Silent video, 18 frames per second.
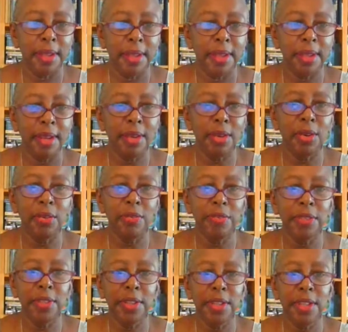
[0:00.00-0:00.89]
And
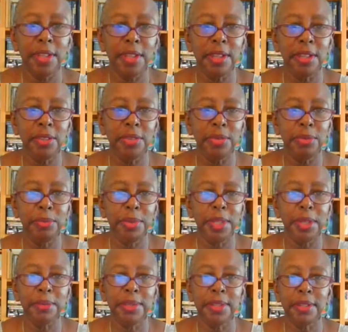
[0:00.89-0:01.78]
hopefully you'll
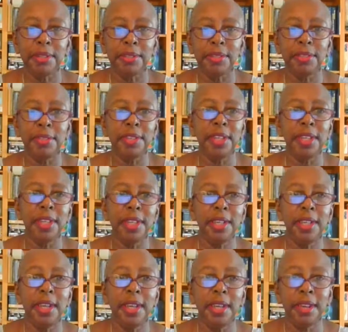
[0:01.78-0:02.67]
be able to
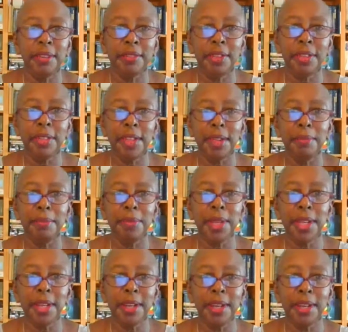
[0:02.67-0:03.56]
see everything
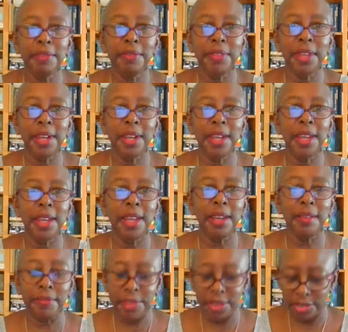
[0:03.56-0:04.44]
big enough that I
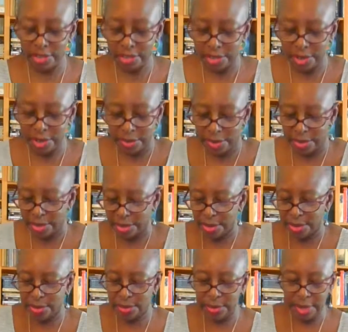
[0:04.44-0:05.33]
have to share with
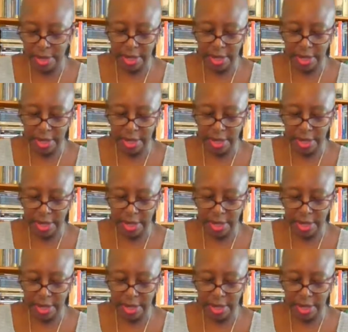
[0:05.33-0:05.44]
you